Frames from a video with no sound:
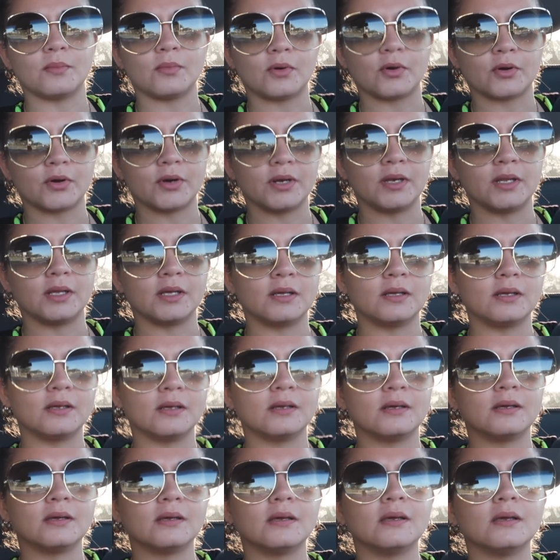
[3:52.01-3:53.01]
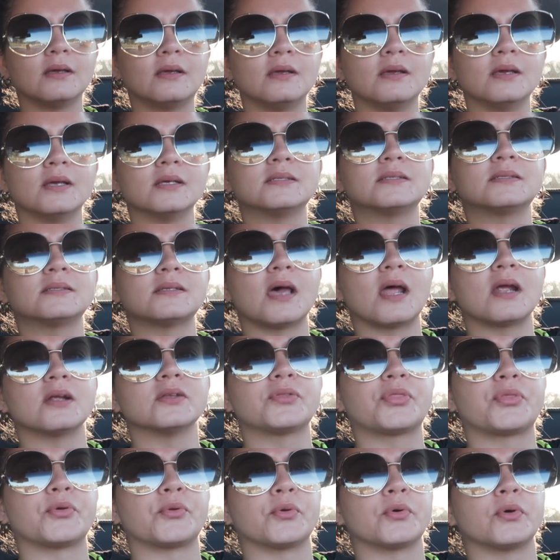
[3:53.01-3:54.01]
morning, he
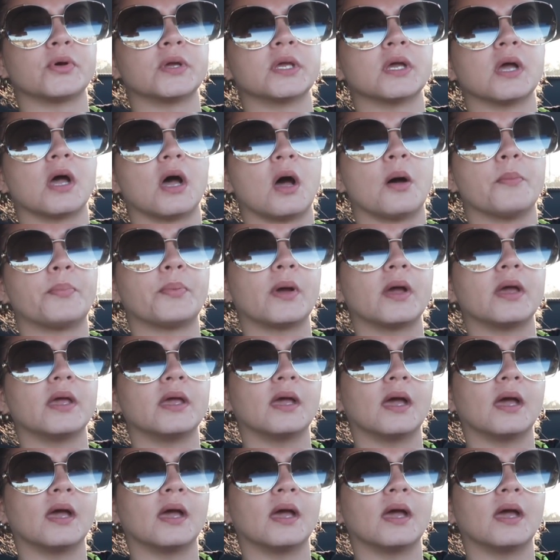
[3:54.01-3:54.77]
started throwing up